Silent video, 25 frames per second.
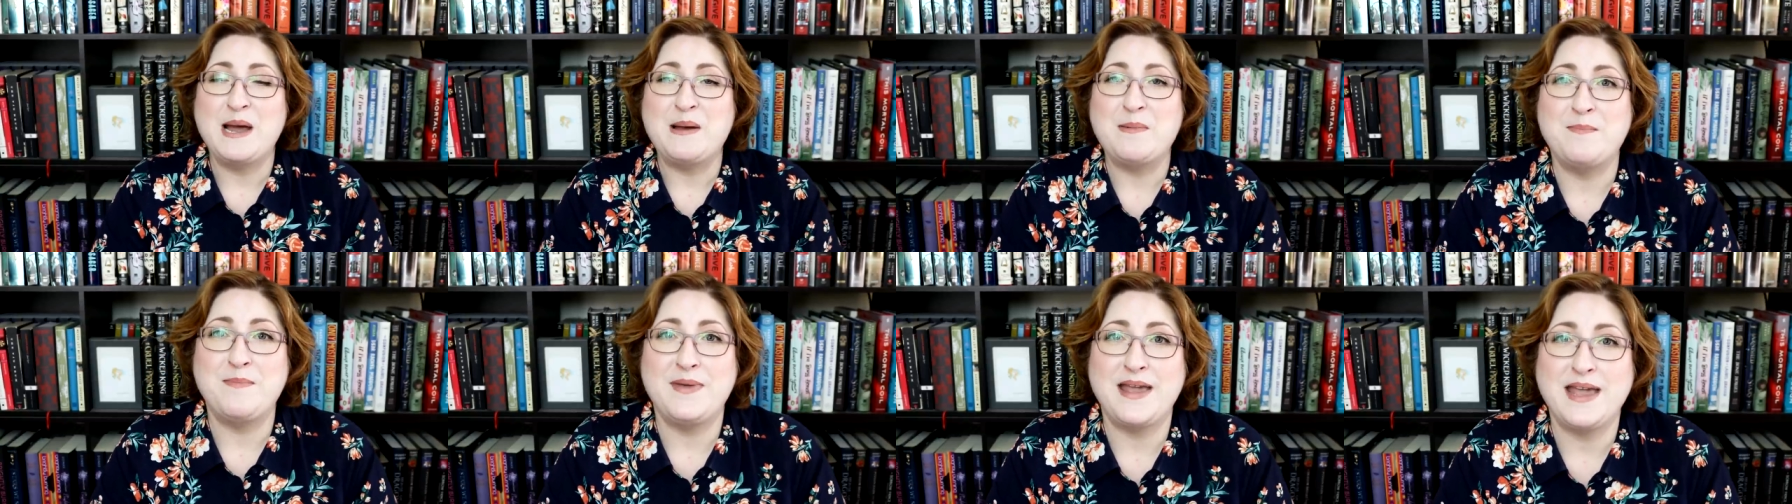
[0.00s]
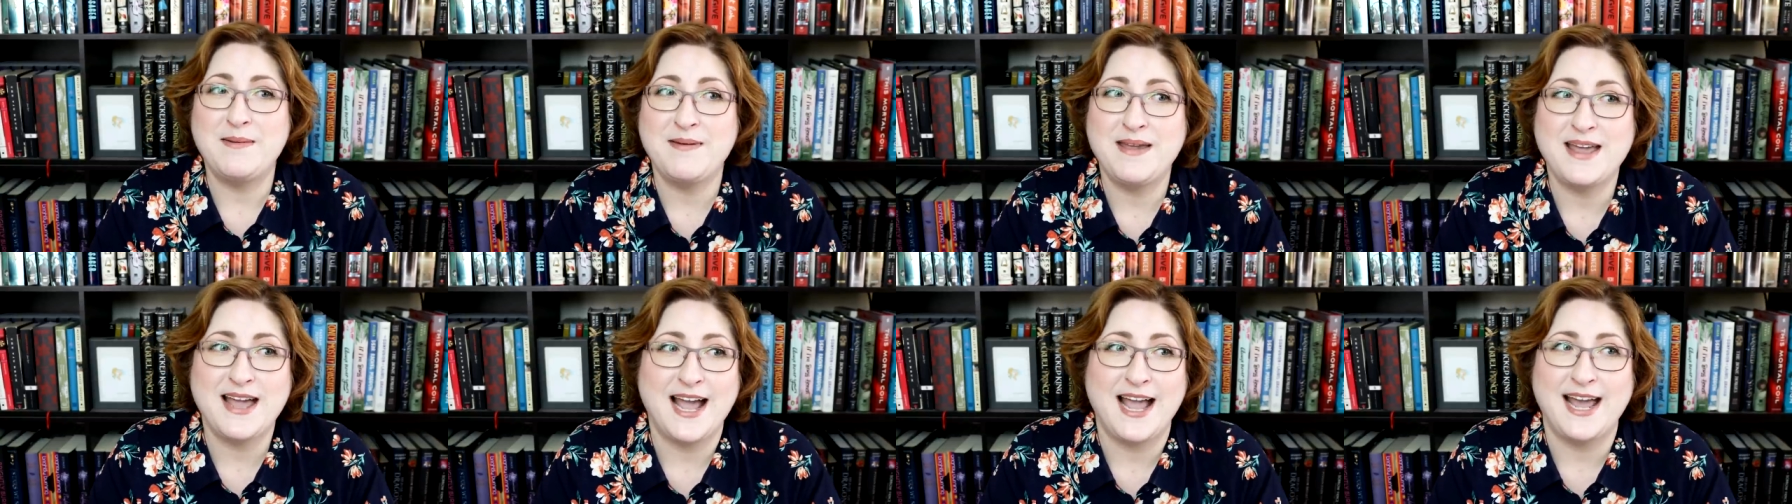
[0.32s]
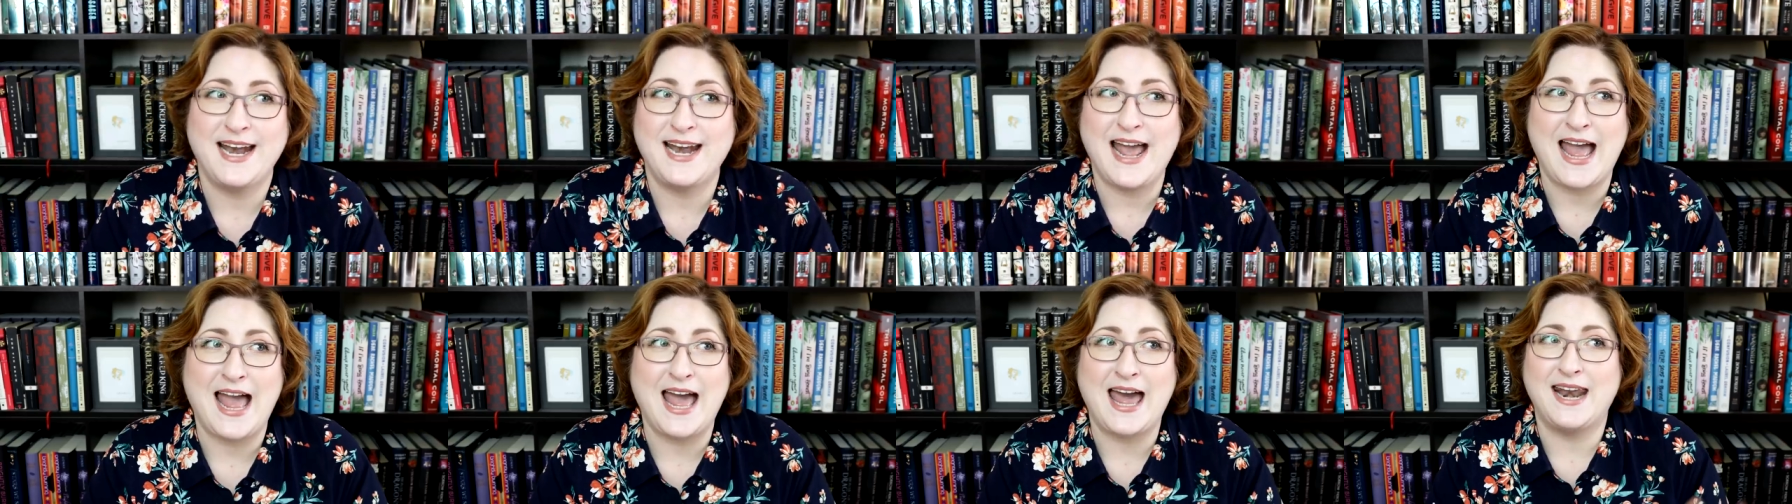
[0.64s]
Maybe I
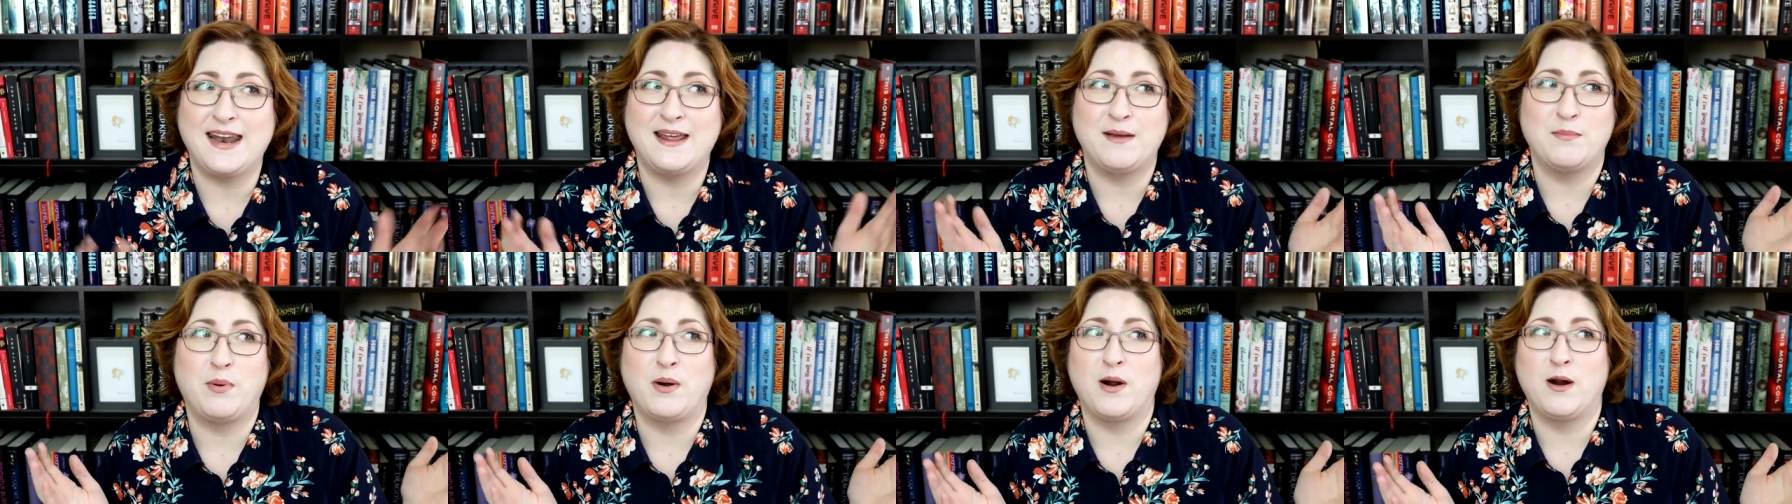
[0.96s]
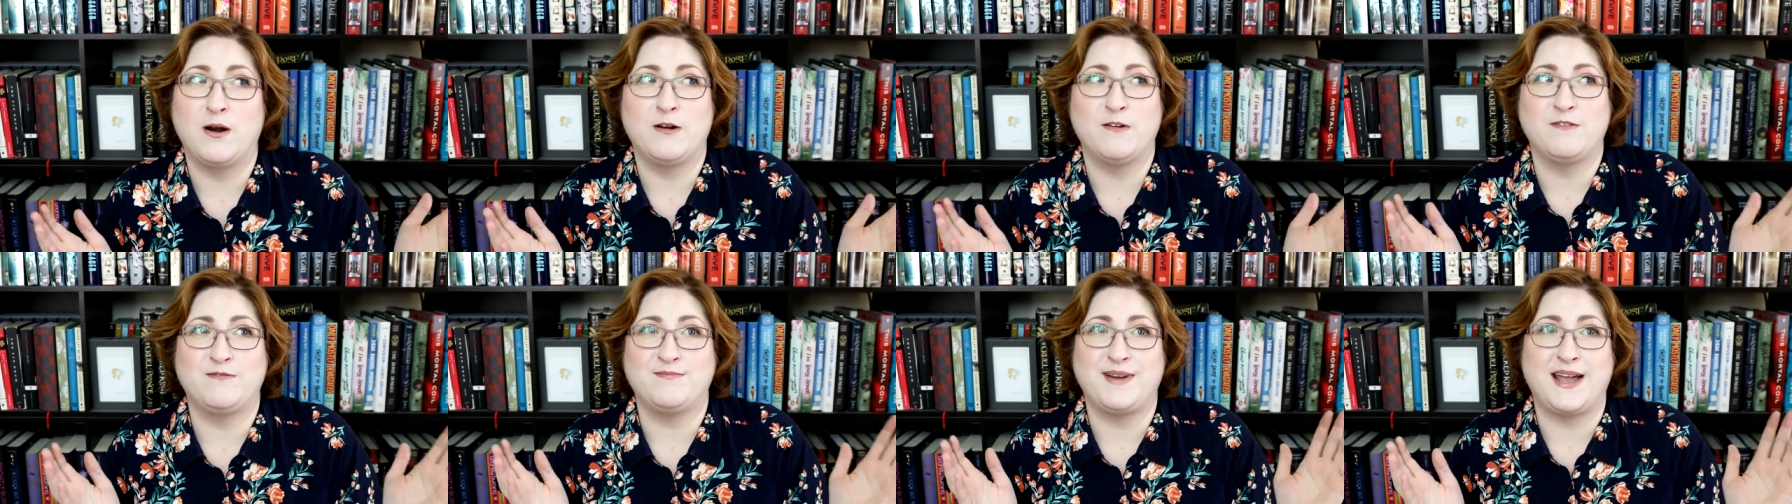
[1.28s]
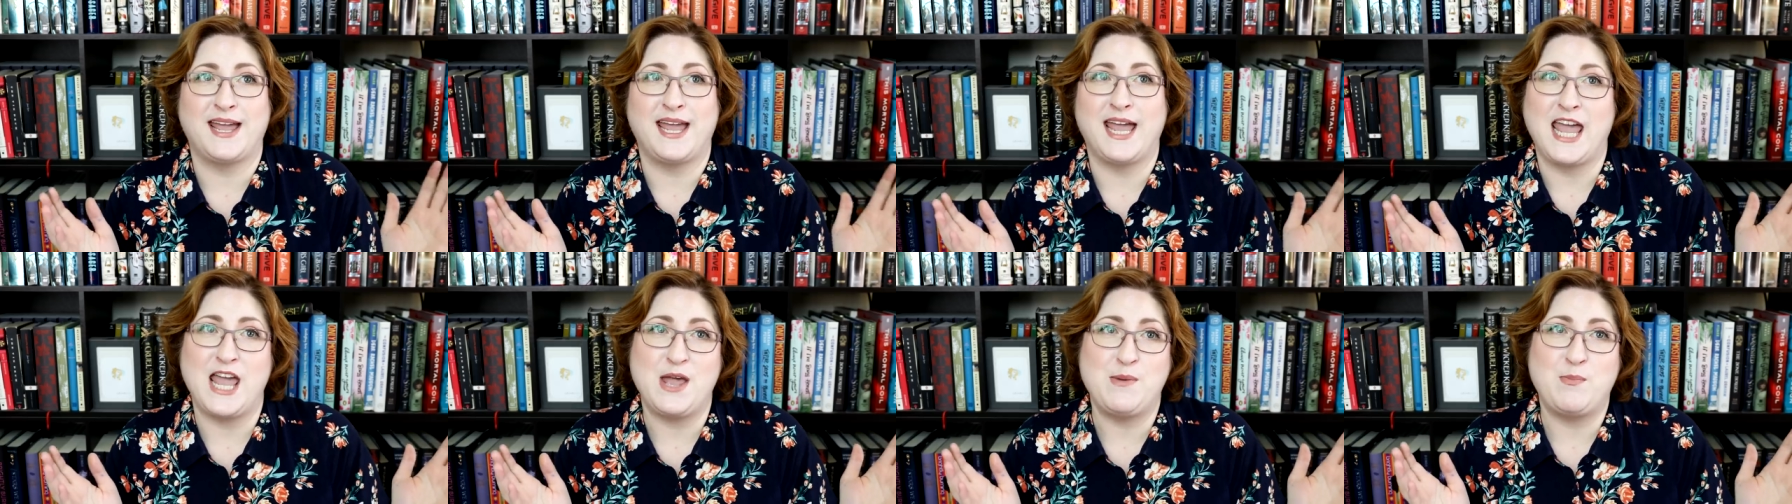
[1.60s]
had had it part of
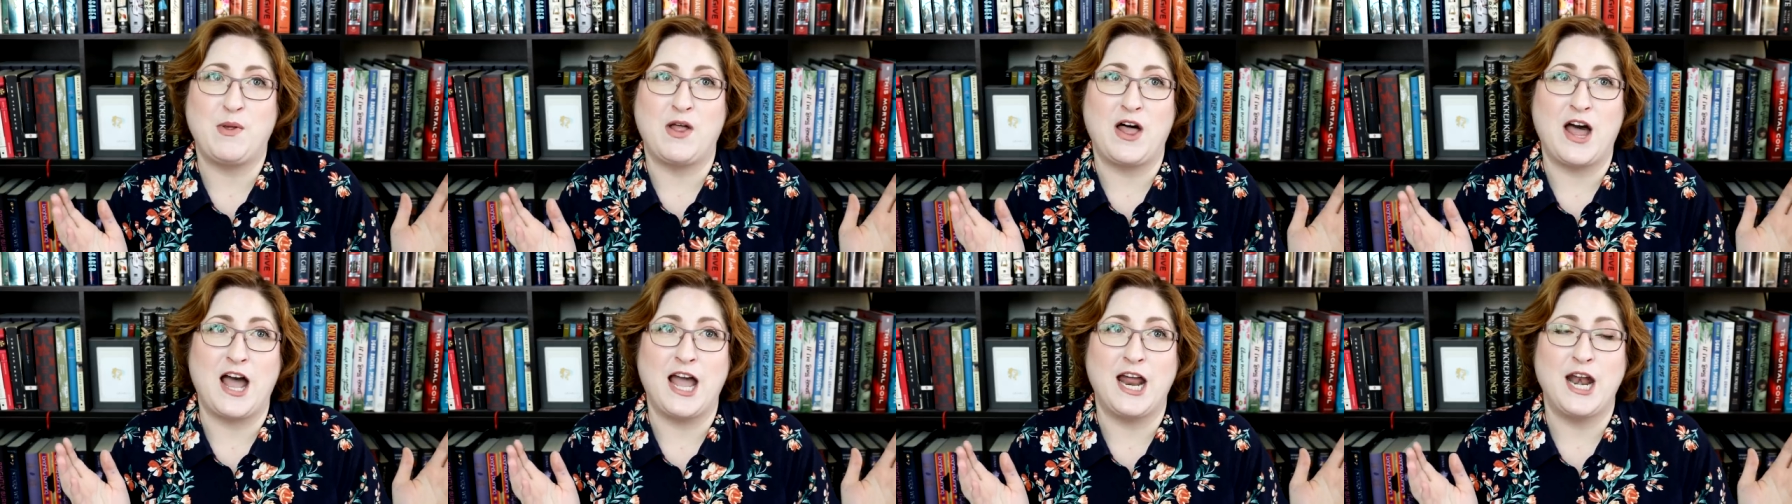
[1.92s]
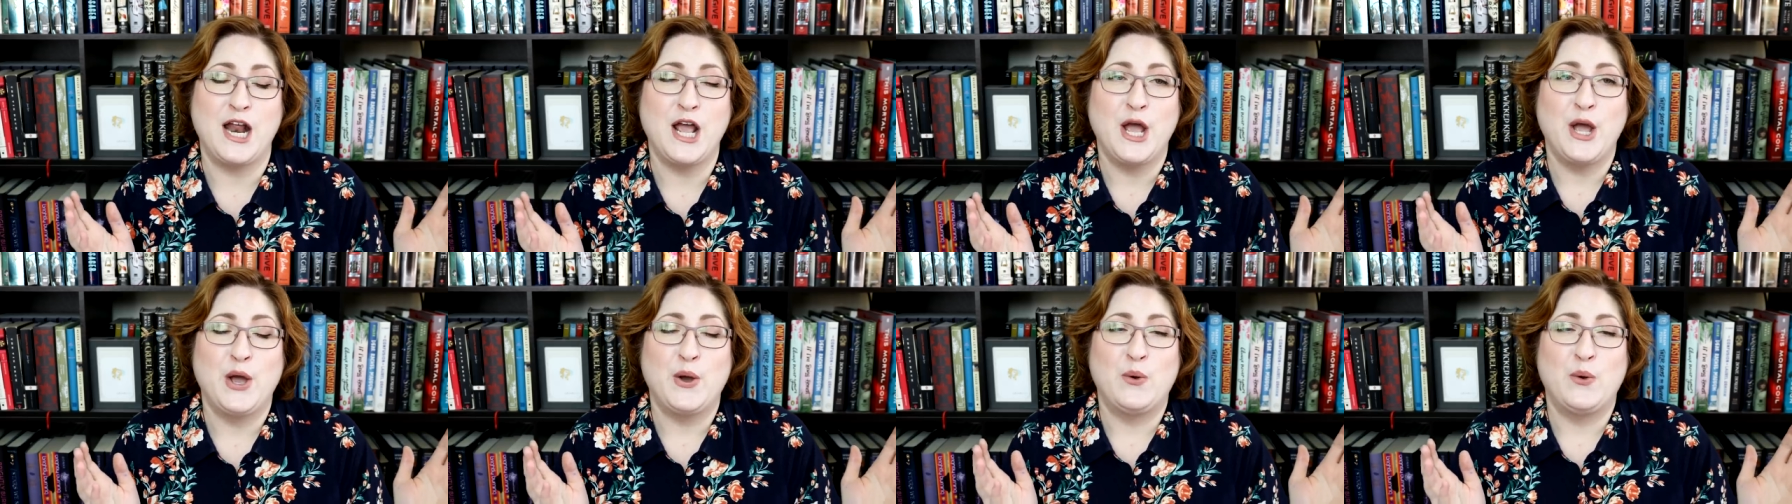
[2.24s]
my A plot